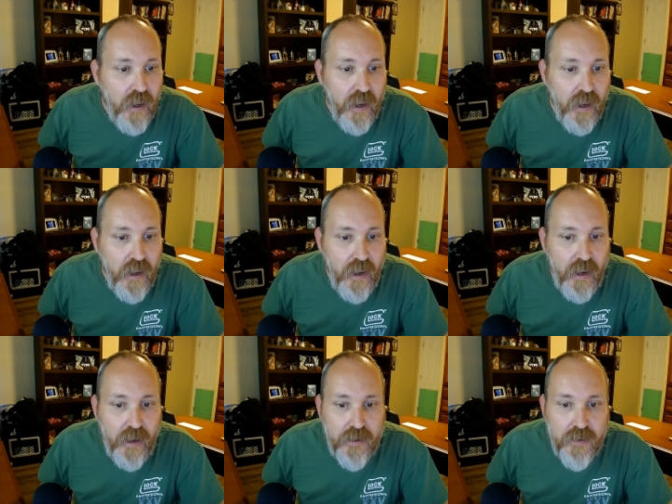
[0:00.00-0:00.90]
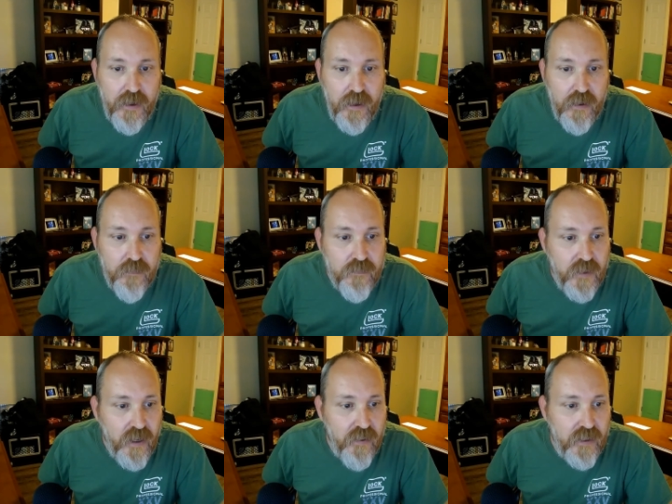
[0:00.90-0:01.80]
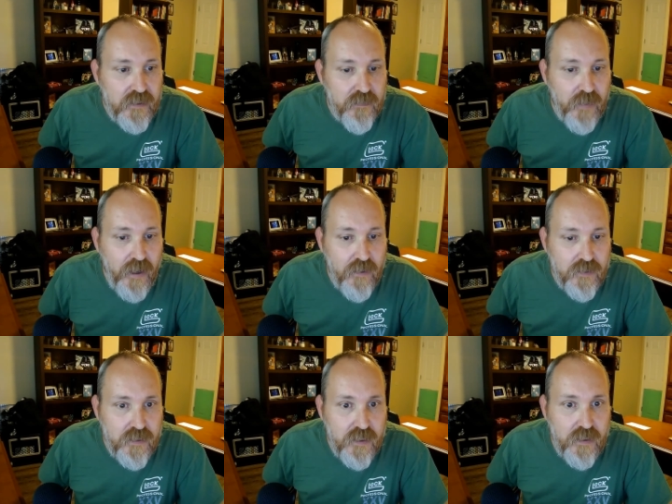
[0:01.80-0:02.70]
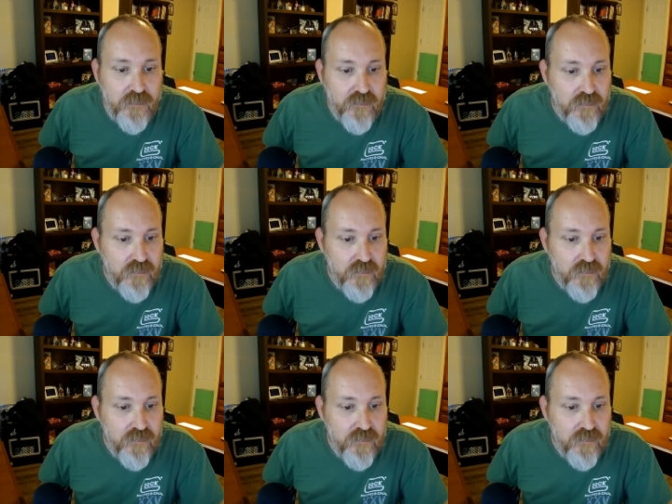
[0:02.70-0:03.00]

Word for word: And um, yeah, that's about. Um,